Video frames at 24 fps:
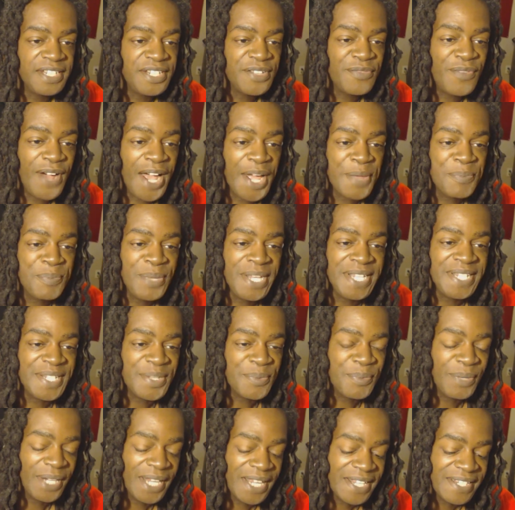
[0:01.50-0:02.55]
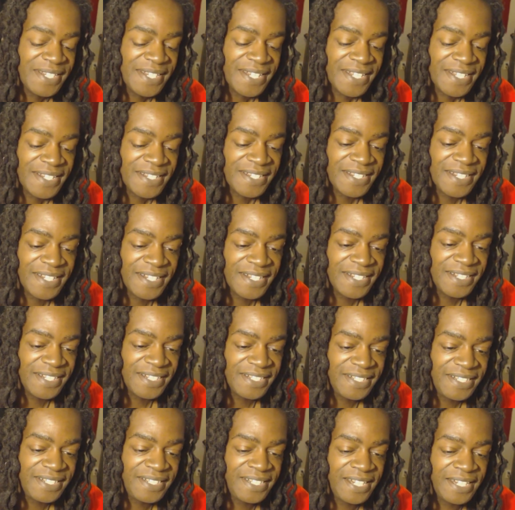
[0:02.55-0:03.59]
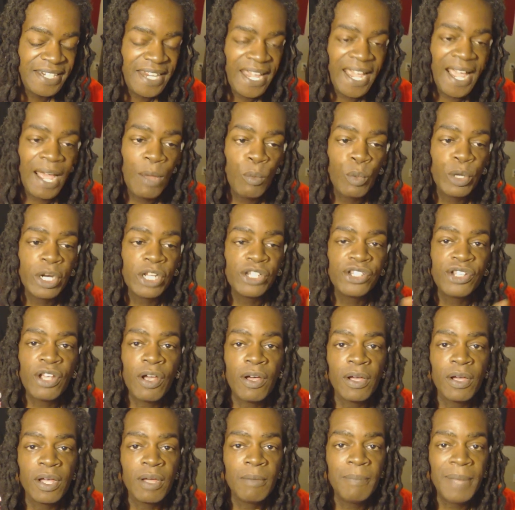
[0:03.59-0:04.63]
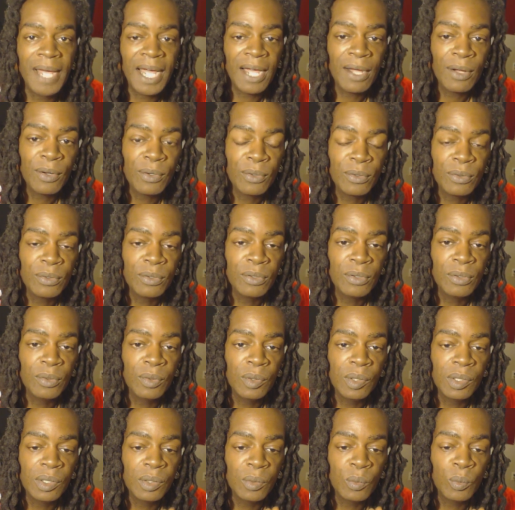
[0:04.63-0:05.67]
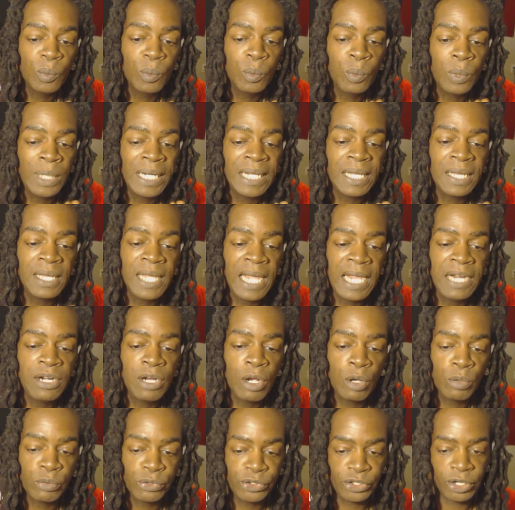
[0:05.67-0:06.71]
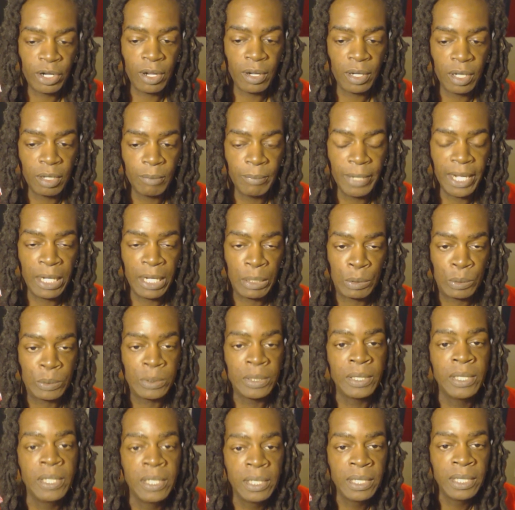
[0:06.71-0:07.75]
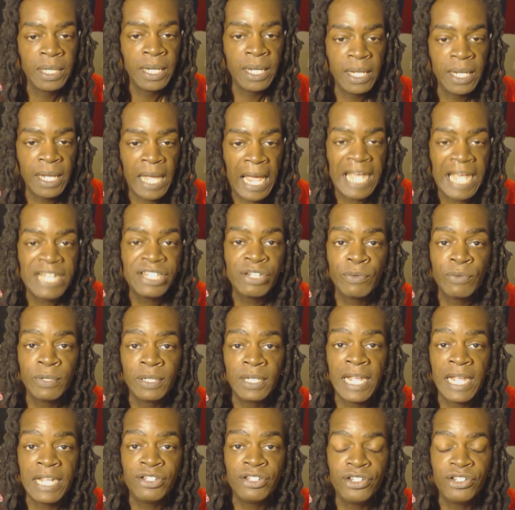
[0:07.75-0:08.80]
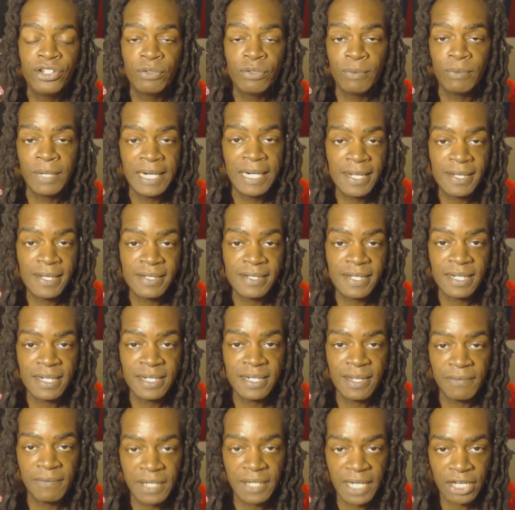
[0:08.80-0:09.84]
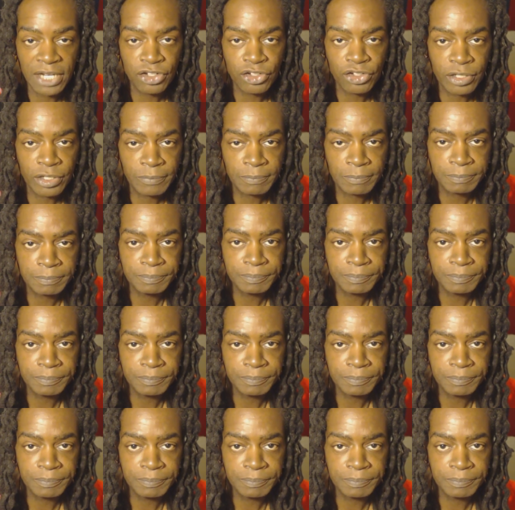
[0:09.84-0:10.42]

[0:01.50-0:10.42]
Divine peace and blessings. Today I want to talk about what they don't talk about as it relates to readings and divination.